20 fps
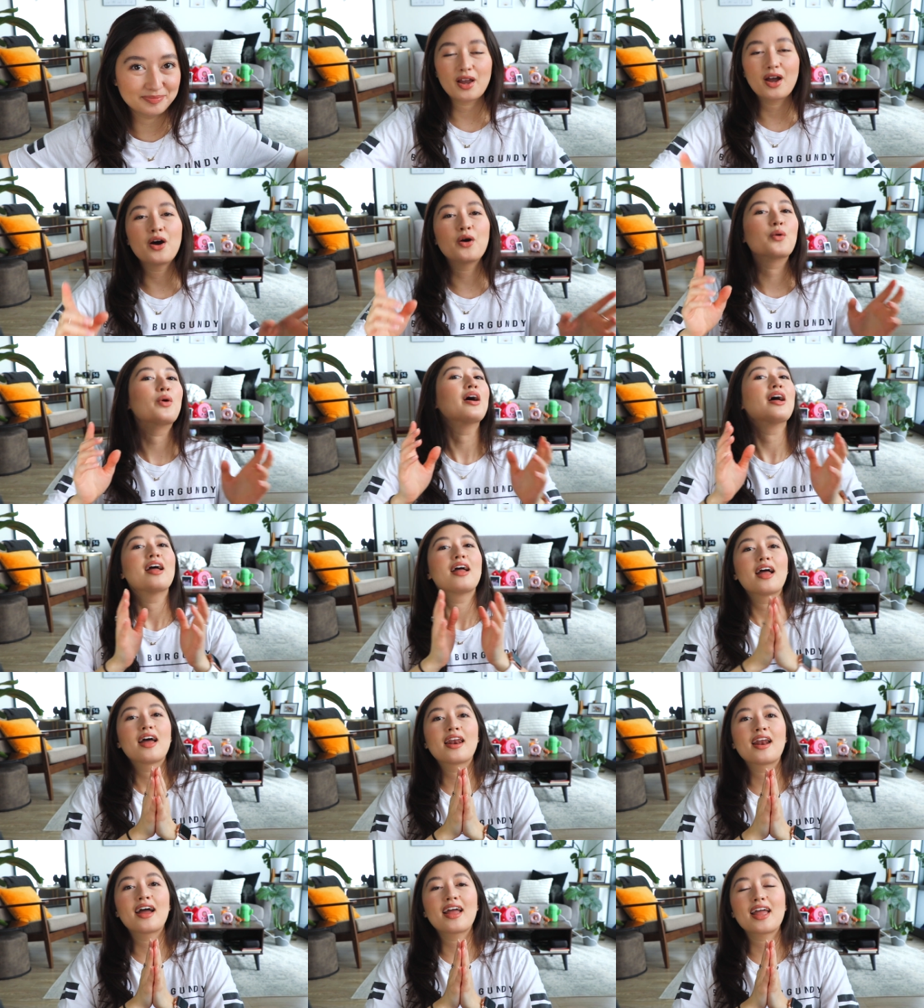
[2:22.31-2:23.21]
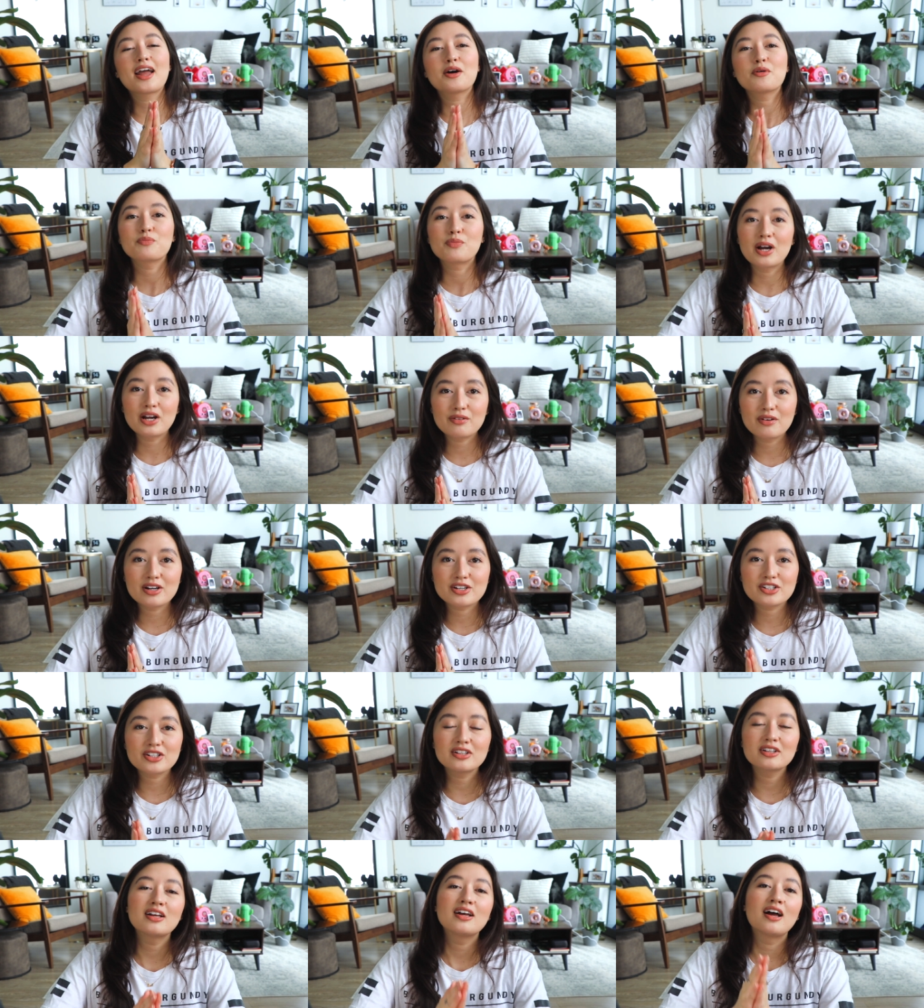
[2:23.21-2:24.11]
Oh, and I am
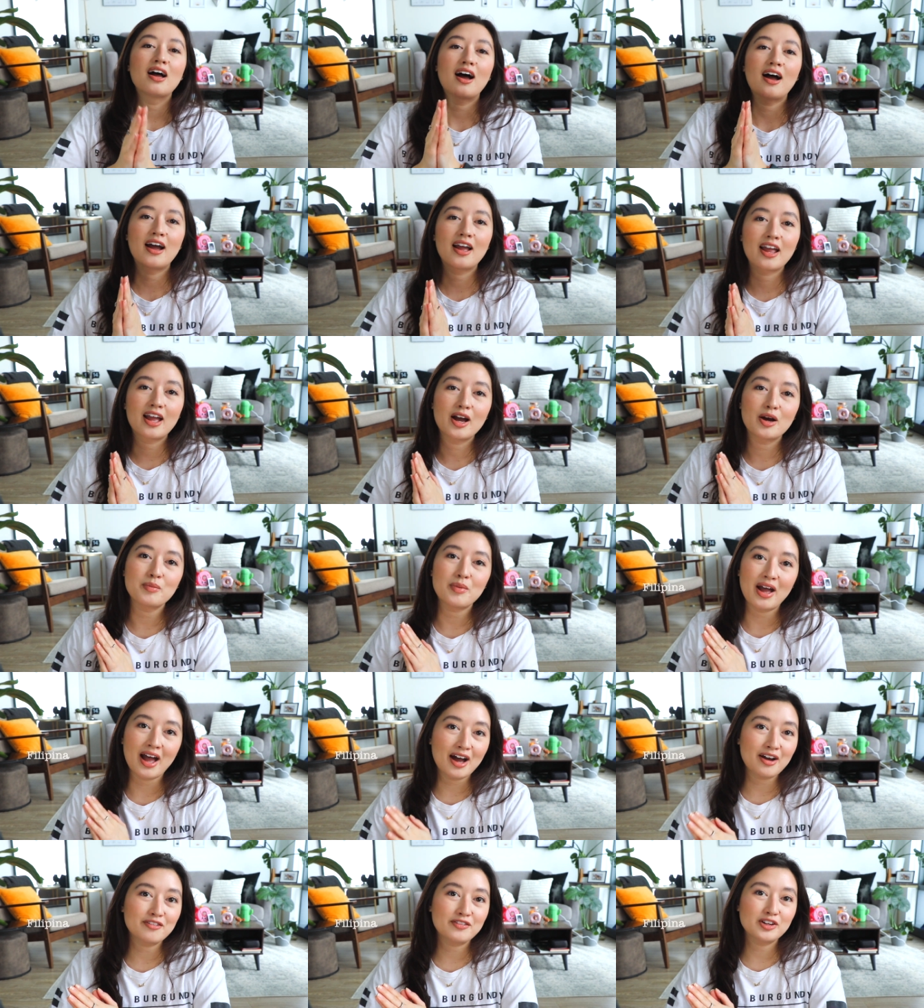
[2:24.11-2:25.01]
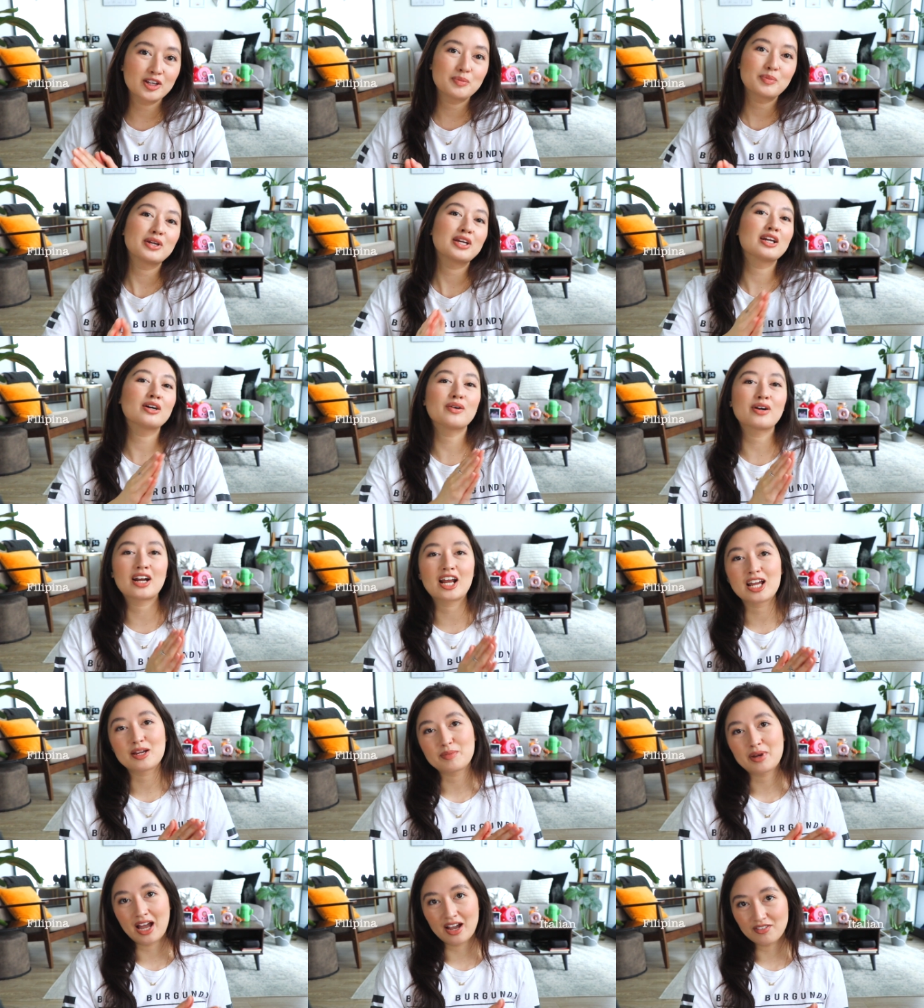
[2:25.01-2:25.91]
biracial. I am half Filipino and I
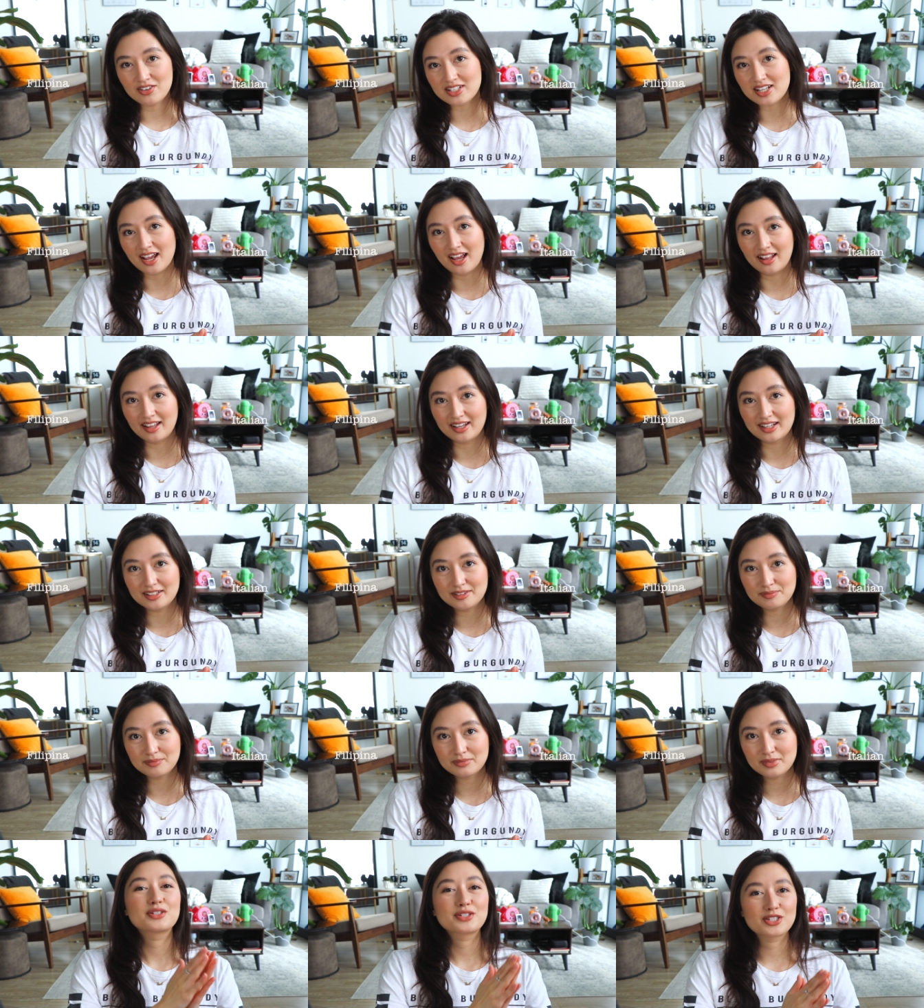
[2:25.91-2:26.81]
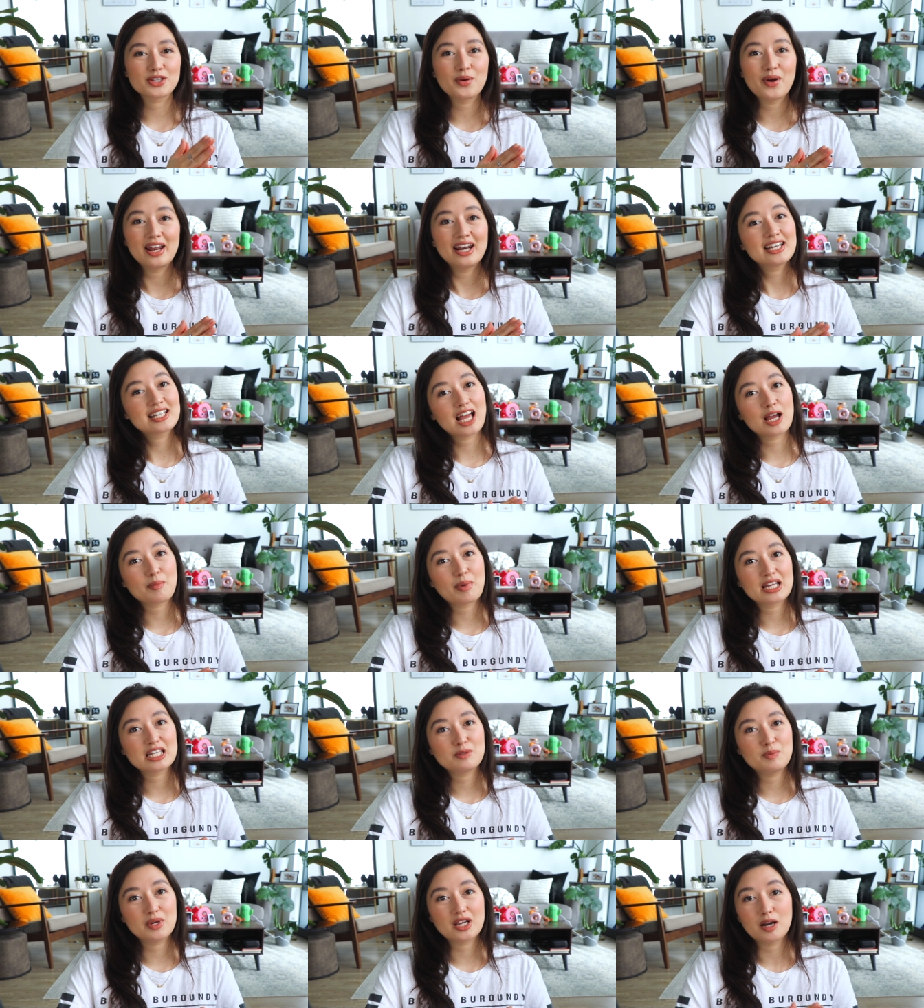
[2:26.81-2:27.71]
am half Italian. So anytime I
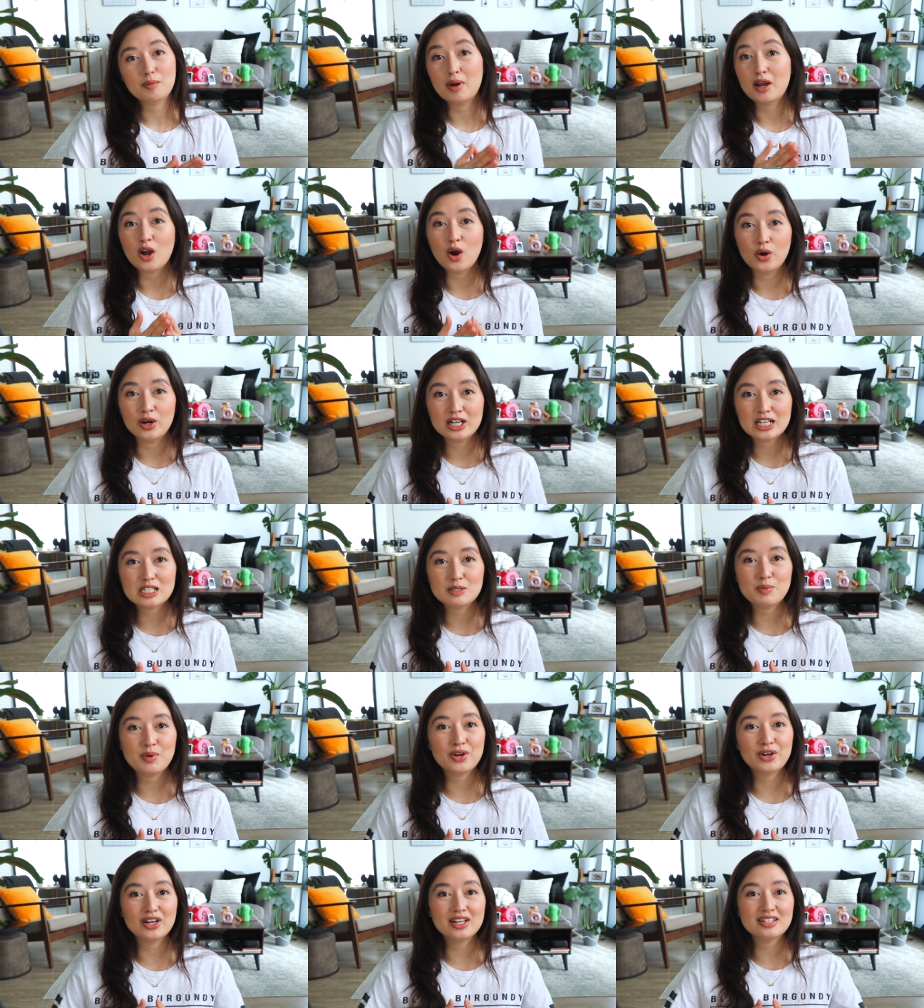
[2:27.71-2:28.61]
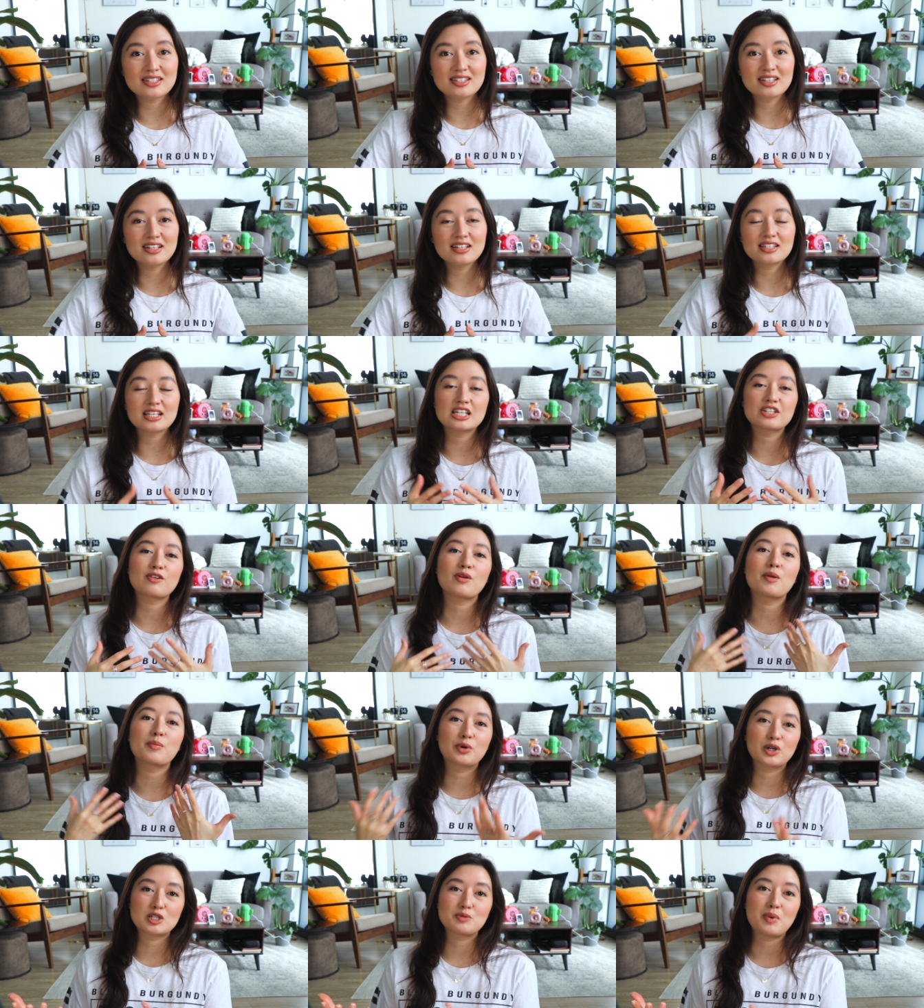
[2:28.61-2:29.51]
speak on my own experiences, it's from
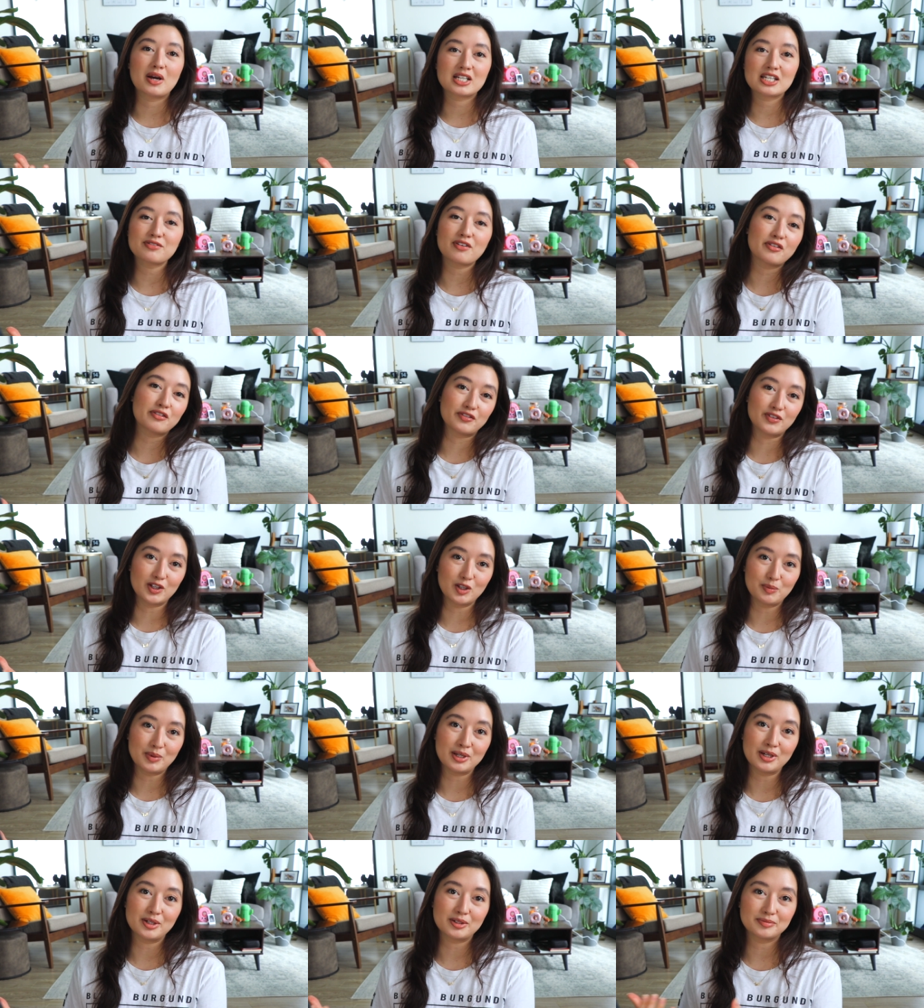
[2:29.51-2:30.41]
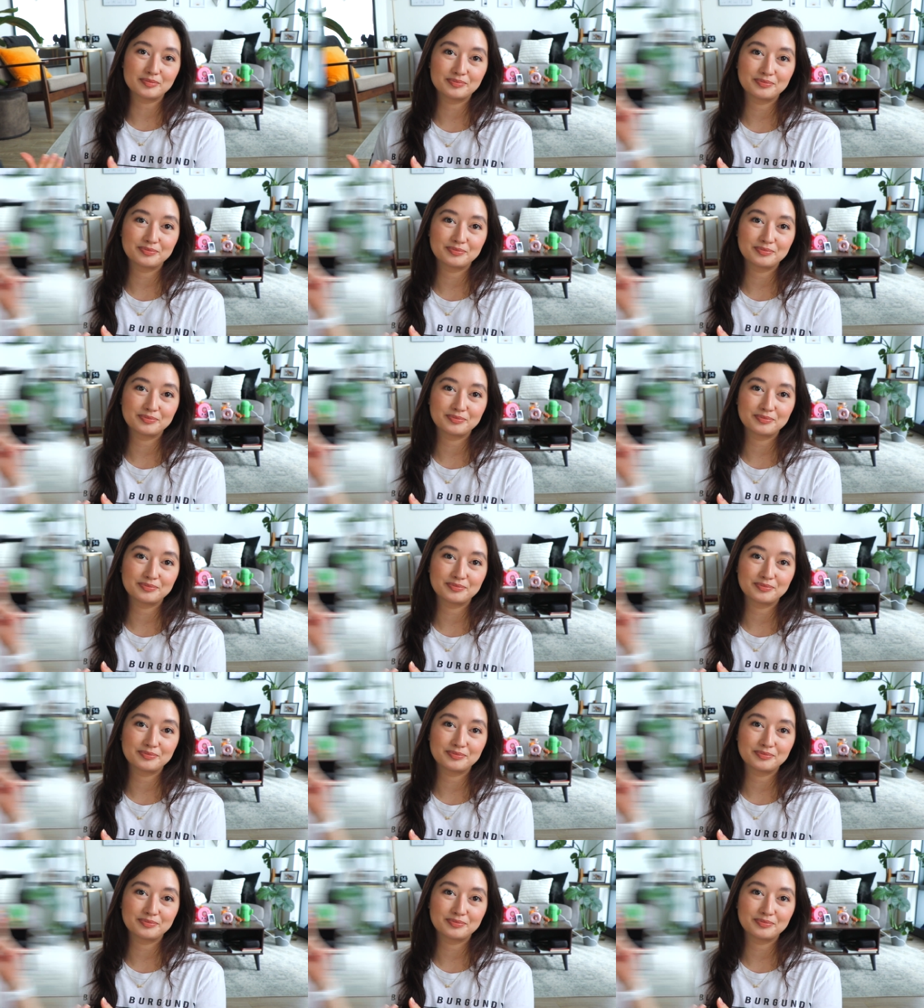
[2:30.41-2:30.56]
the perspective of a Filipino.